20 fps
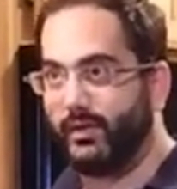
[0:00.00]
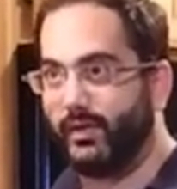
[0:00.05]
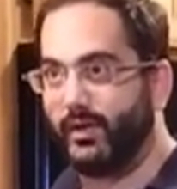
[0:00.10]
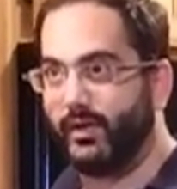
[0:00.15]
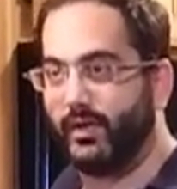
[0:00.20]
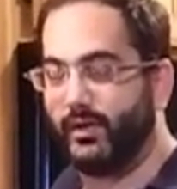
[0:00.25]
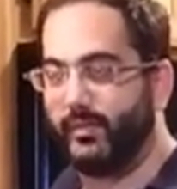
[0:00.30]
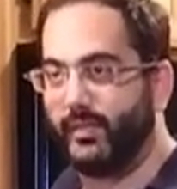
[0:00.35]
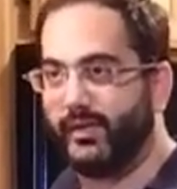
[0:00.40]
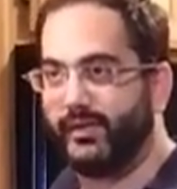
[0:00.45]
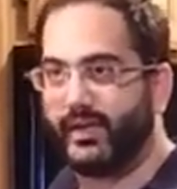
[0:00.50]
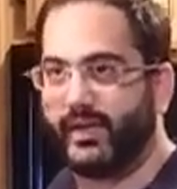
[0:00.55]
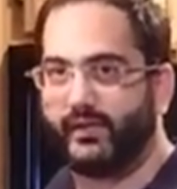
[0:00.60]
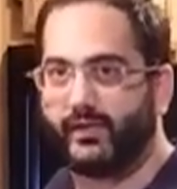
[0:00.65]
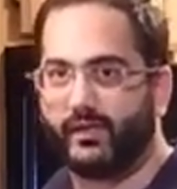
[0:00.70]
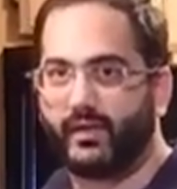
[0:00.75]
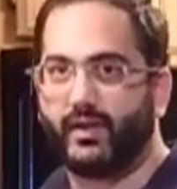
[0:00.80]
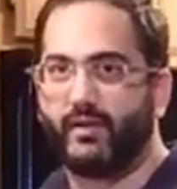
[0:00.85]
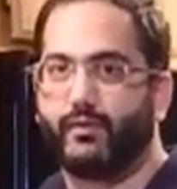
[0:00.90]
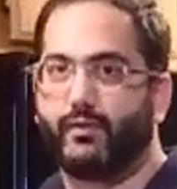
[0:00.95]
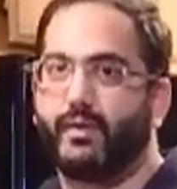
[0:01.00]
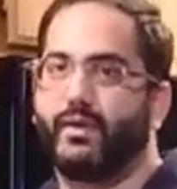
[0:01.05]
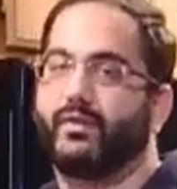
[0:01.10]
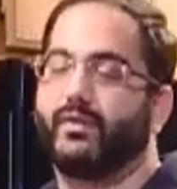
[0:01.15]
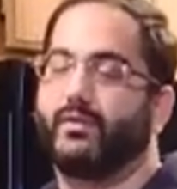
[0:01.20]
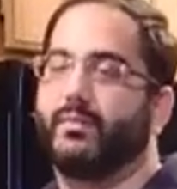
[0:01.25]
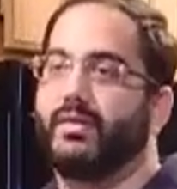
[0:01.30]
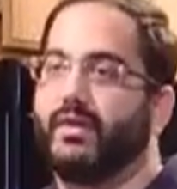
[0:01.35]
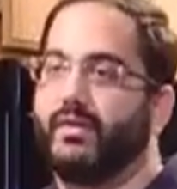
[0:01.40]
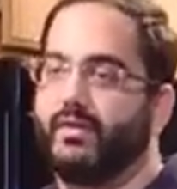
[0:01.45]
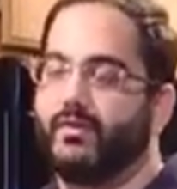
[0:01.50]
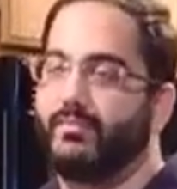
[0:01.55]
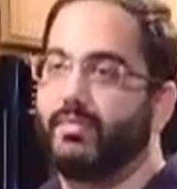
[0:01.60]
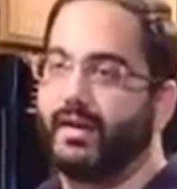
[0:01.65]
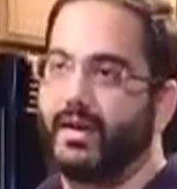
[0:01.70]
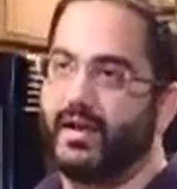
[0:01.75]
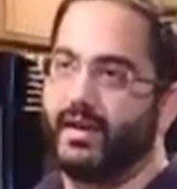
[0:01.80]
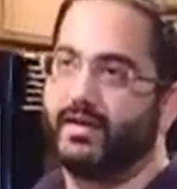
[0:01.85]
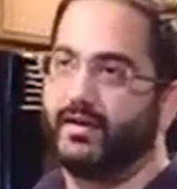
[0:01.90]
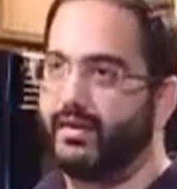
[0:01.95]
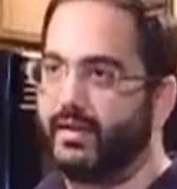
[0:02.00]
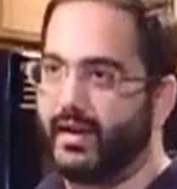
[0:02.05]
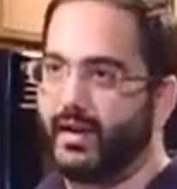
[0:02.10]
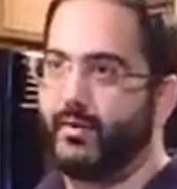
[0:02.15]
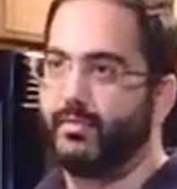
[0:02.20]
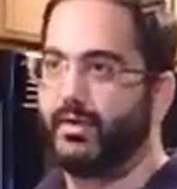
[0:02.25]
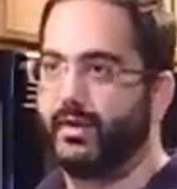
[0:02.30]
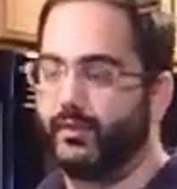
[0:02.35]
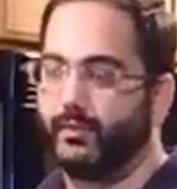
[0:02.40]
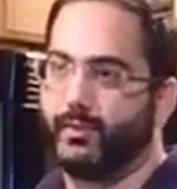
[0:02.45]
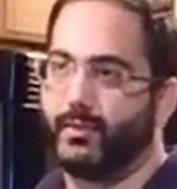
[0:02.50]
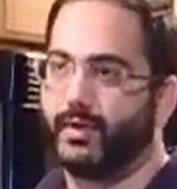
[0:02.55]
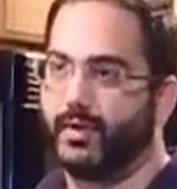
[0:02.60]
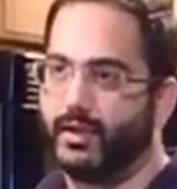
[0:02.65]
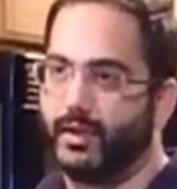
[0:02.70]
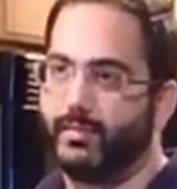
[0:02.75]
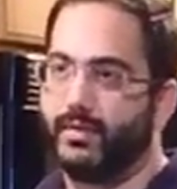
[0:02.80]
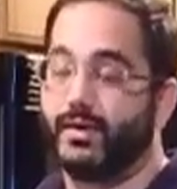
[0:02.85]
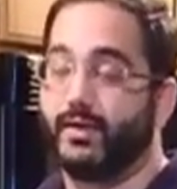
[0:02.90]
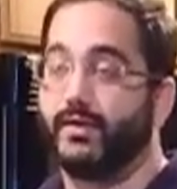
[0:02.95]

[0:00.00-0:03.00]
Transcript: Um, and that's kind of the recipe that's been handed down because we want to keep it